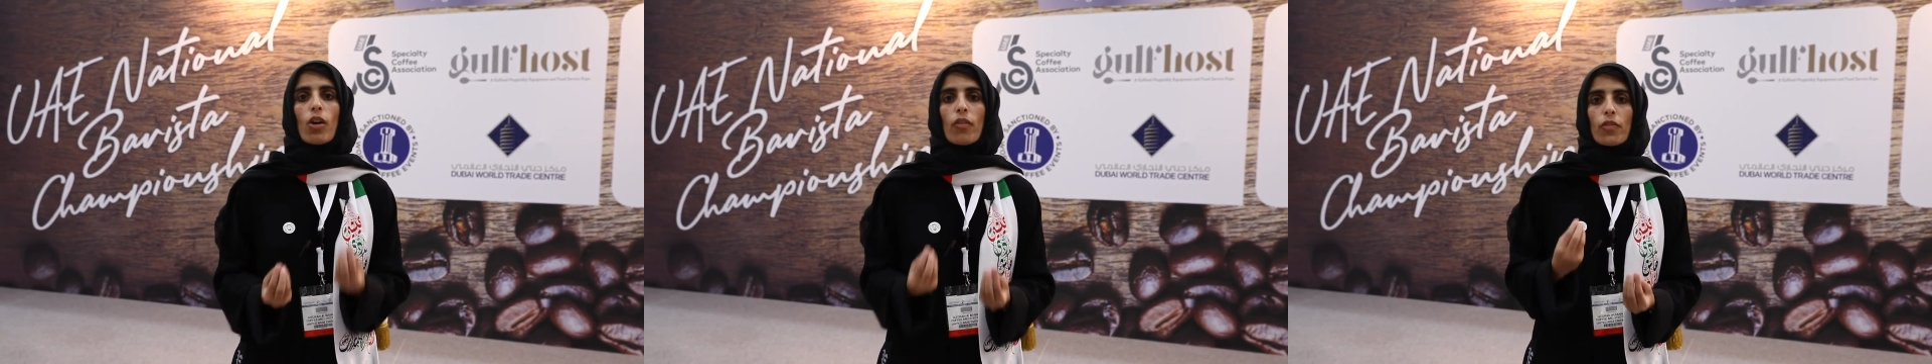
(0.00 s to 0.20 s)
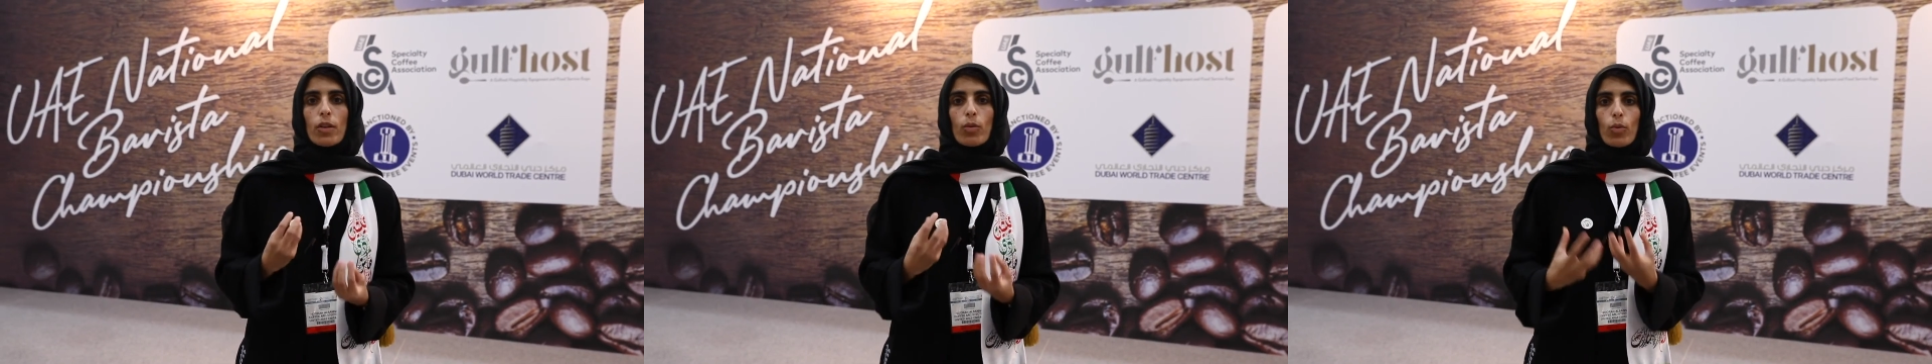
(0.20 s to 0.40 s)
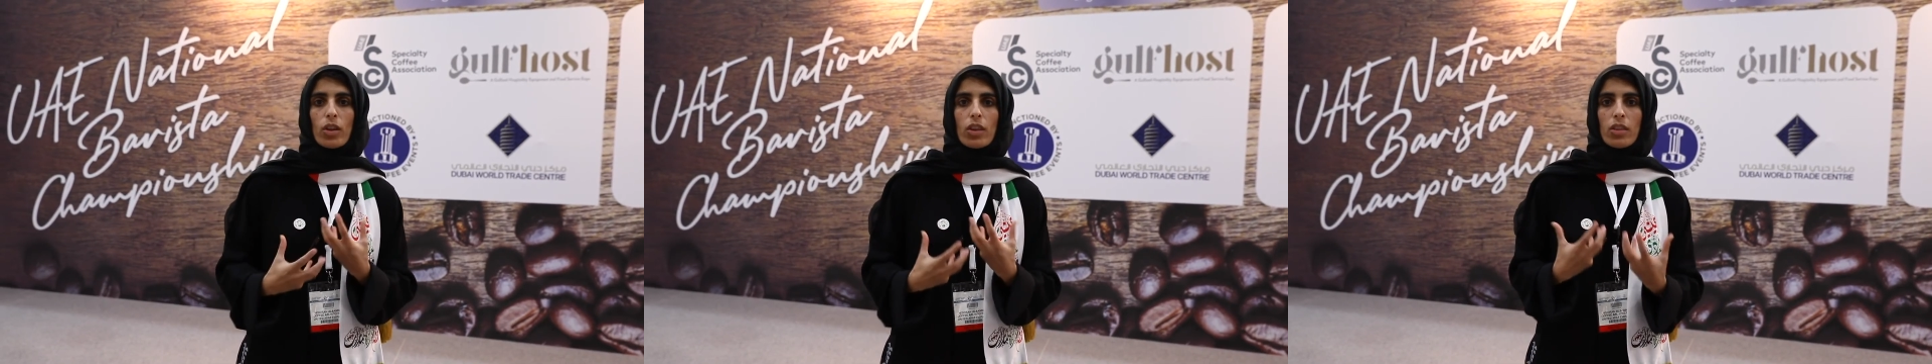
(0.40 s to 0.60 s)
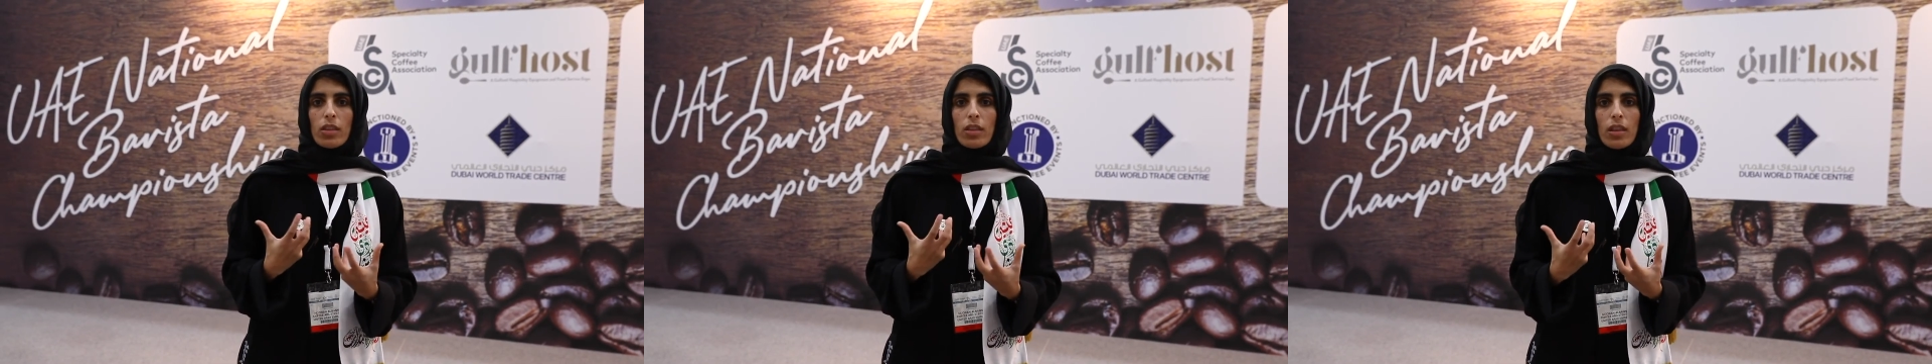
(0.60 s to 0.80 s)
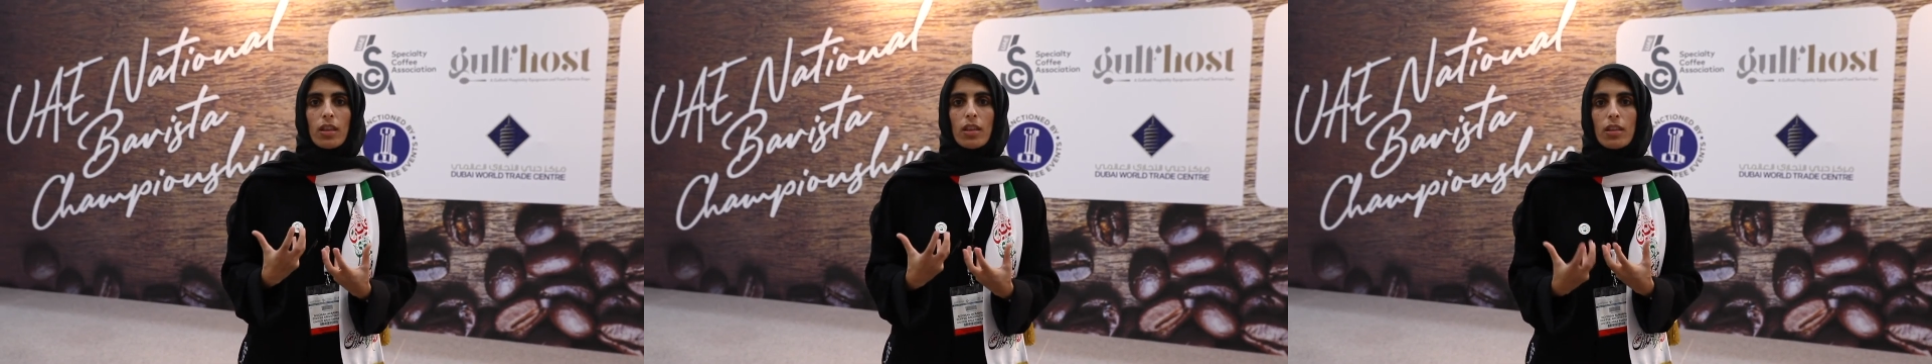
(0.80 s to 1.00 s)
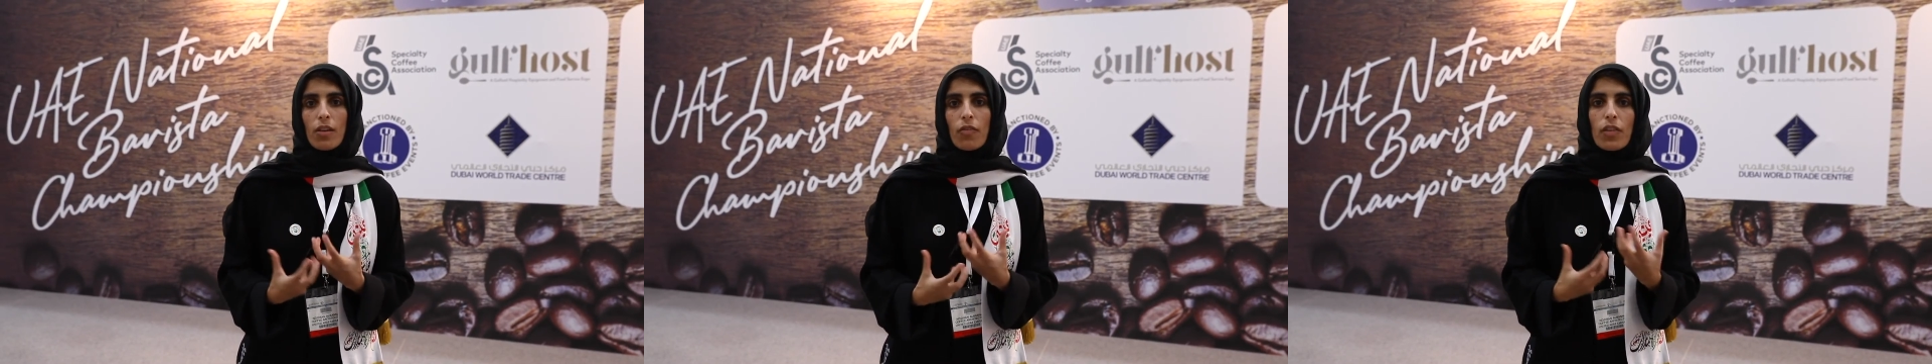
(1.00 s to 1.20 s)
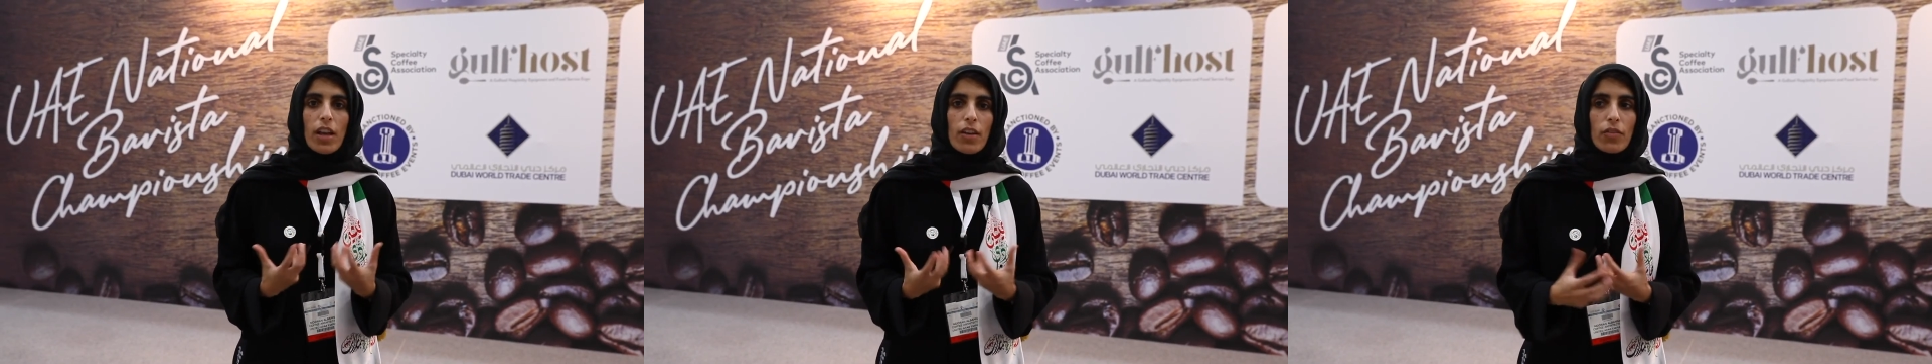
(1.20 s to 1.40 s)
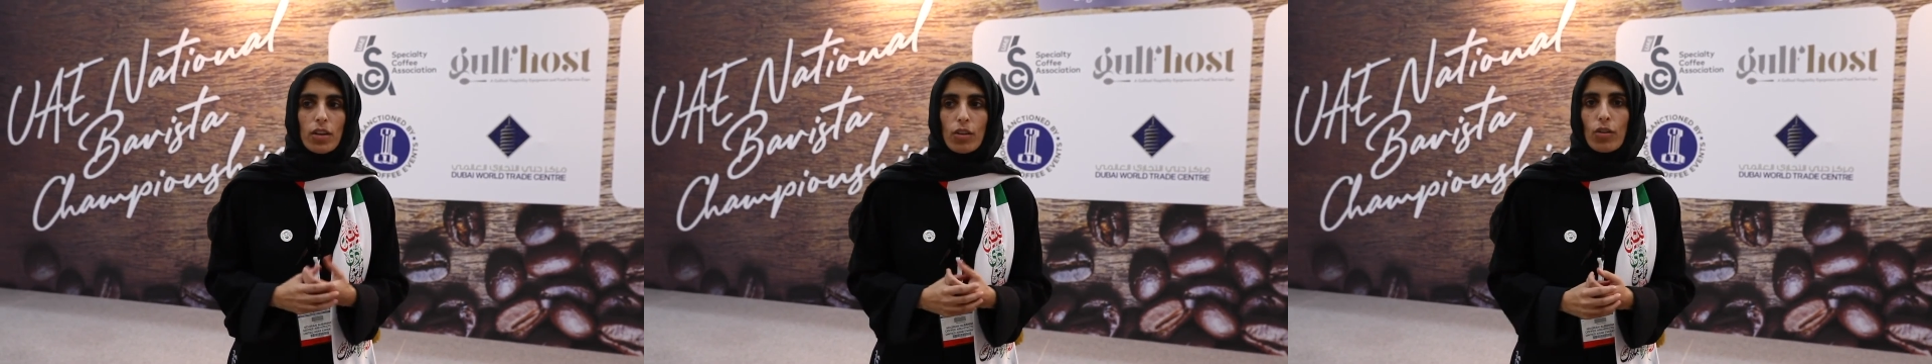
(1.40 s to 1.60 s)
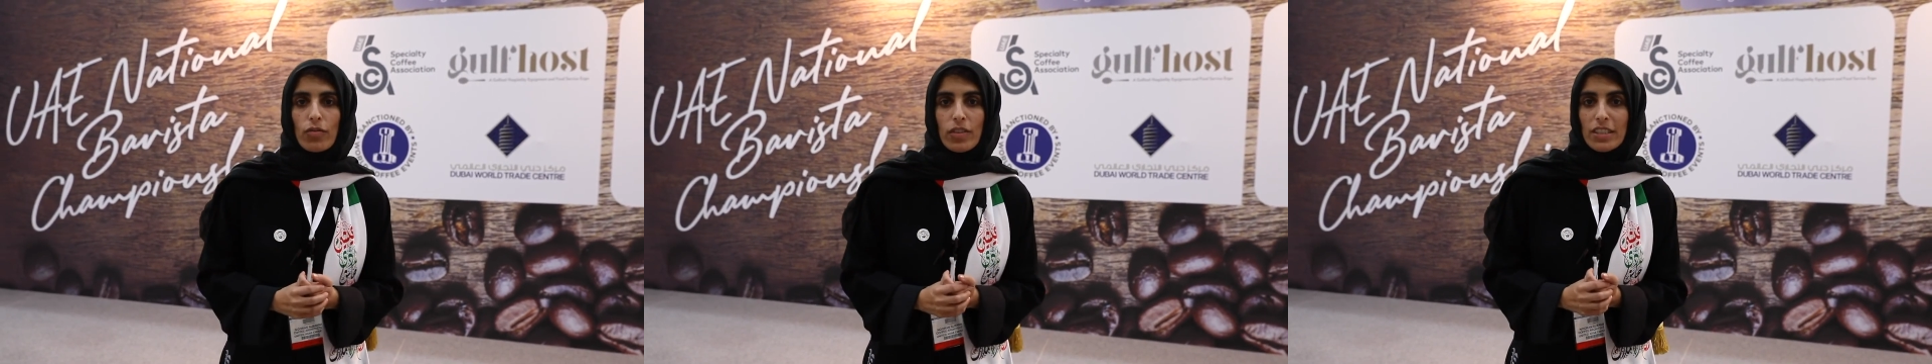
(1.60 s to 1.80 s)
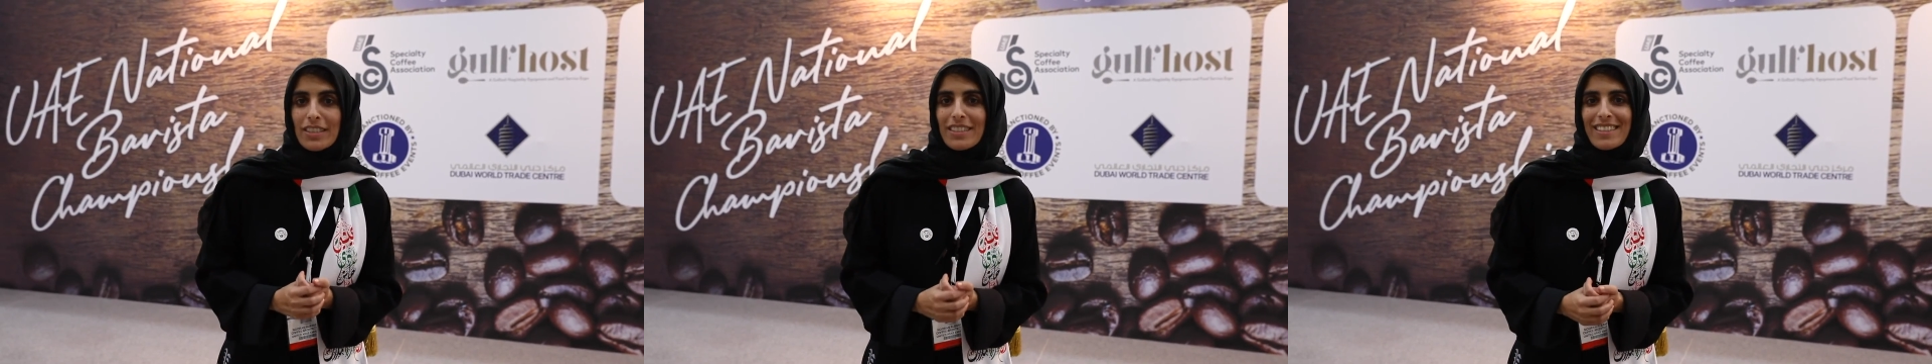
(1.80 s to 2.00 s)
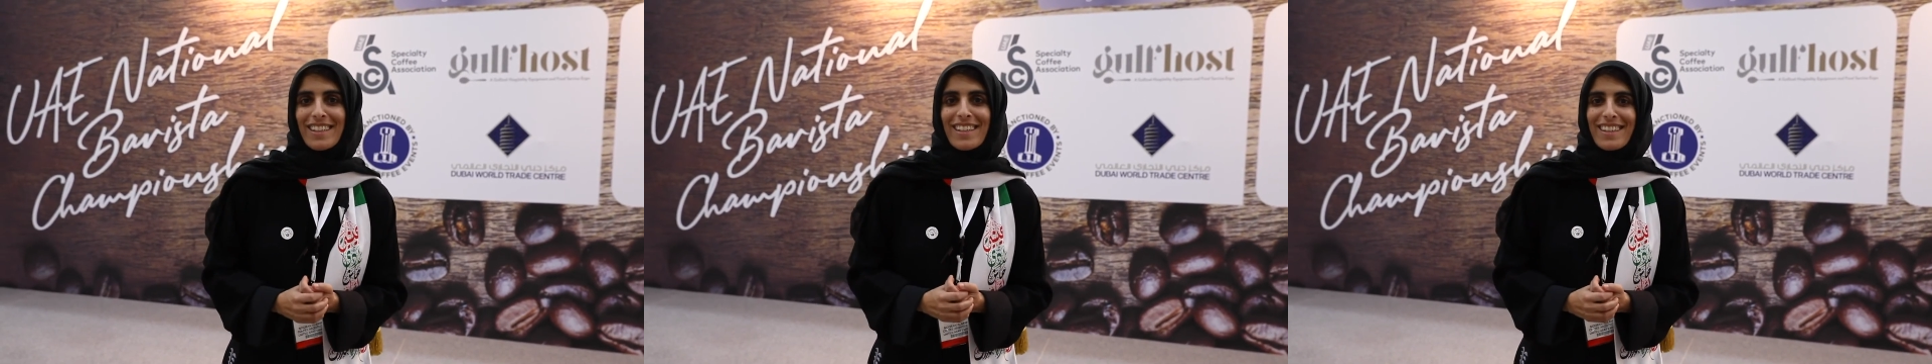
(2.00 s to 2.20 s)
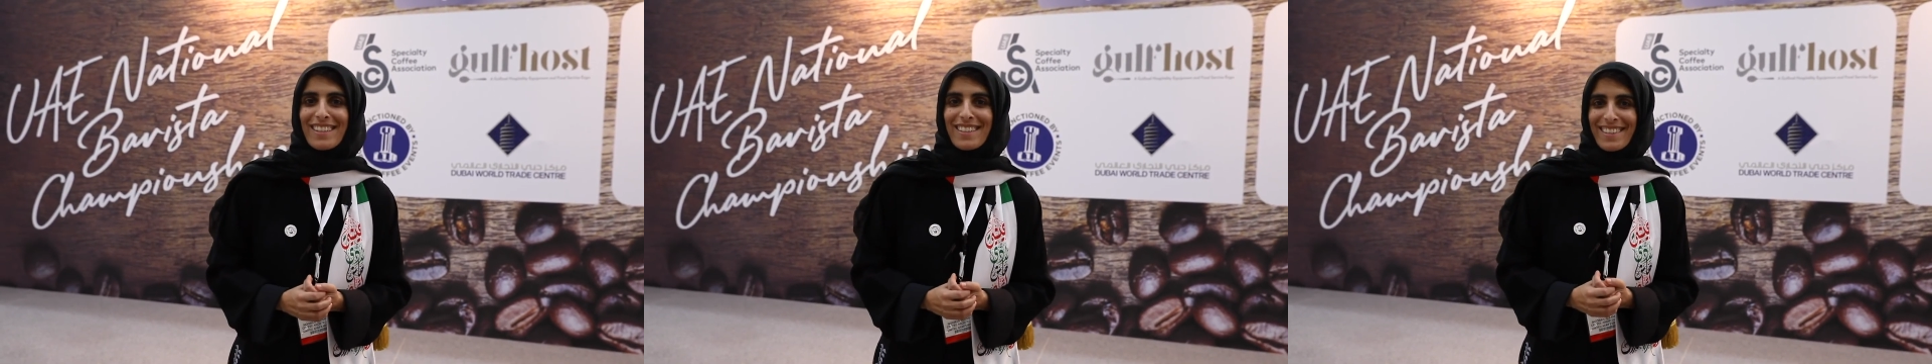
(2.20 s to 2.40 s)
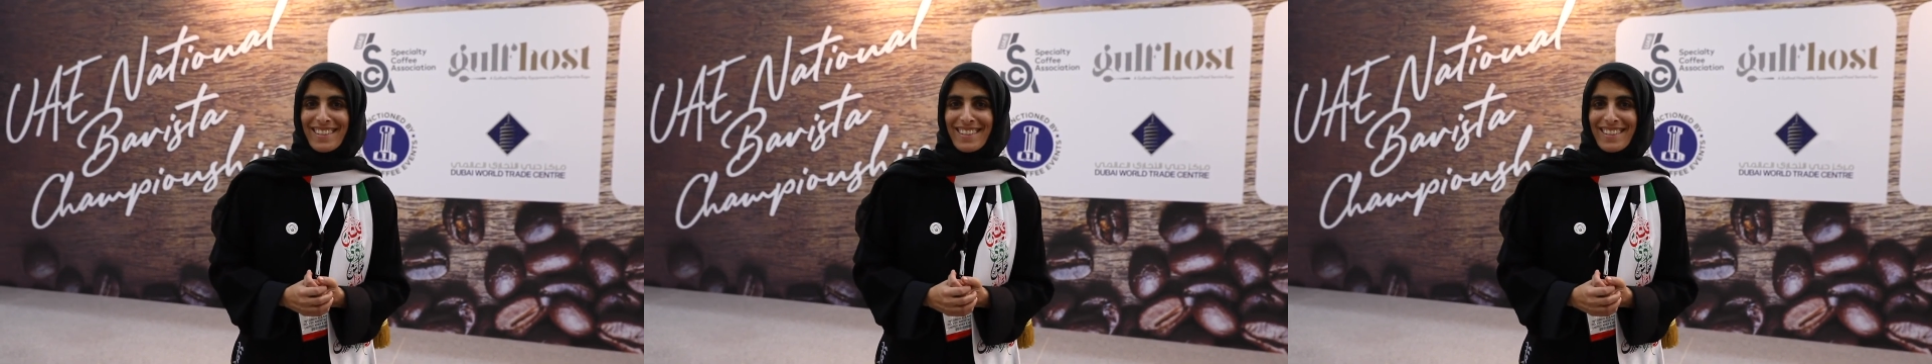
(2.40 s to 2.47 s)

coffee with the flavor of it.